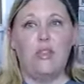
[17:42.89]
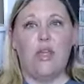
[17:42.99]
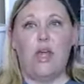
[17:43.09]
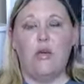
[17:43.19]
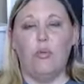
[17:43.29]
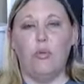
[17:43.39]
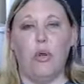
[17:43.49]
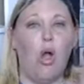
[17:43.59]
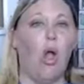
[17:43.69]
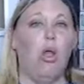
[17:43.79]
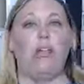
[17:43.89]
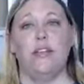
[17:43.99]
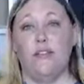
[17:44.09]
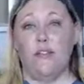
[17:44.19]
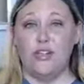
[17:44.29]
that we're all in
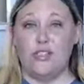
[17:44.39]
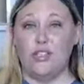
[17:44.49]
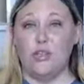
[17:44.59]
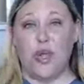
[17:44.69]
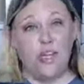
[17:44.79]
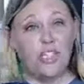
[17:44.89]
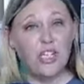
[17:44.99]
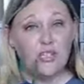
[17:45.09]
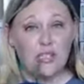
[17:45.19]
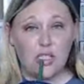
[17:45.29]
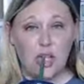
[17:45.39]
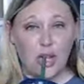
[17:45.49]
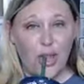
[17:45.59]
different situations.